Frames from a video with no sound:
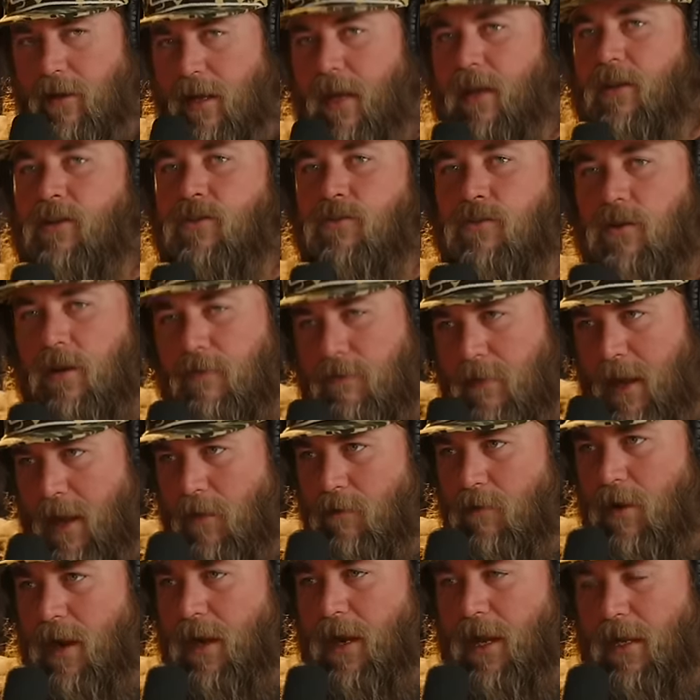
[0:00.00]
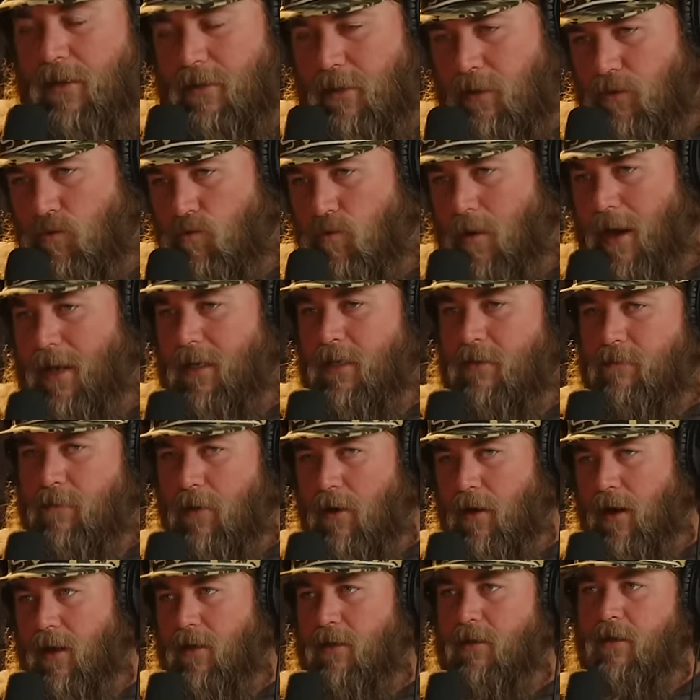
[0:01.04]
the extreme downwind. He has a great
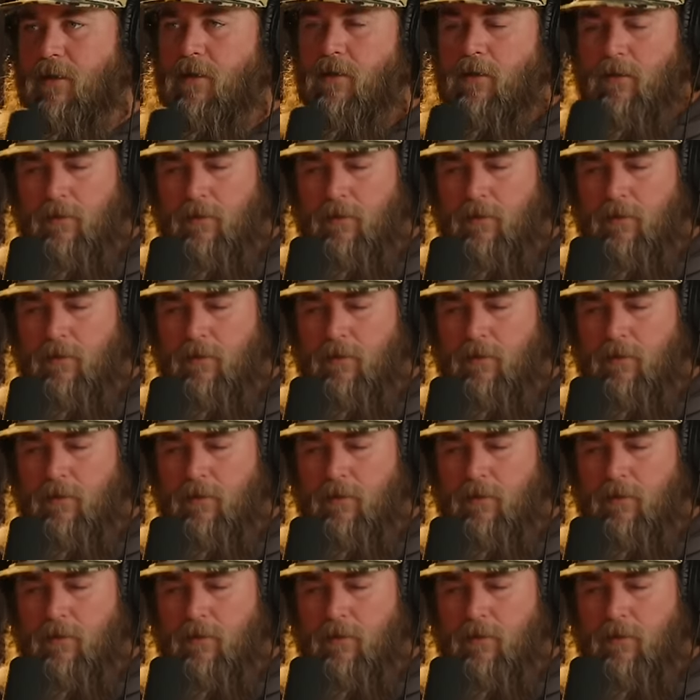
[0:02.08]
spot,